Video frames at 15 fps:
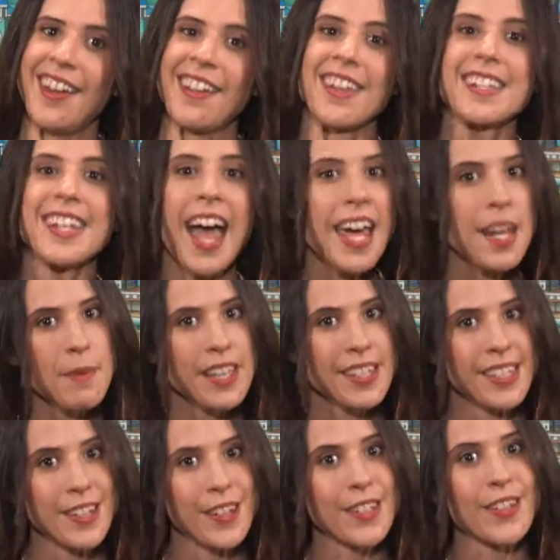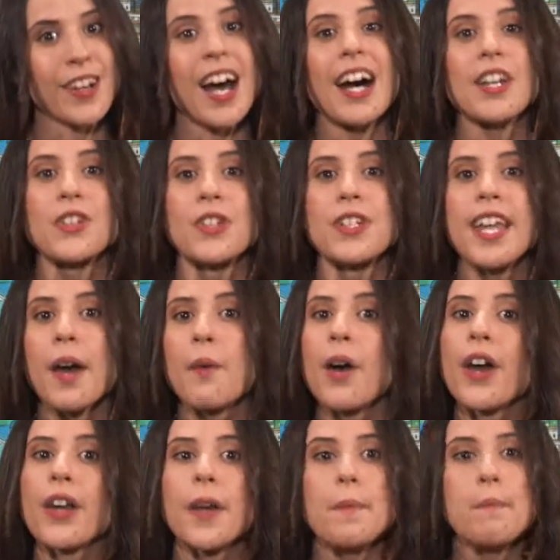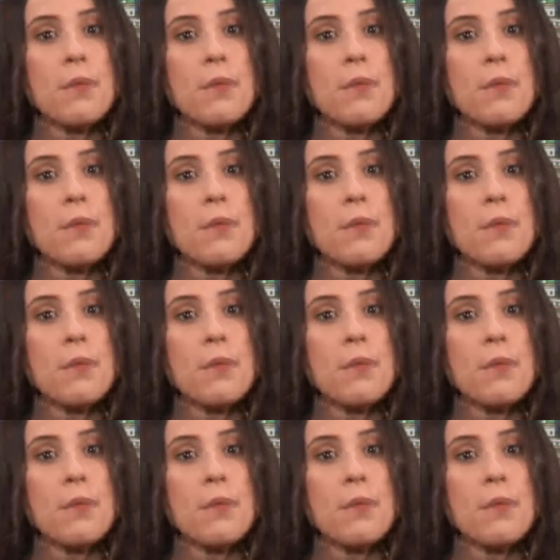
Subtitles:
There's an anime series on Cartoon Network,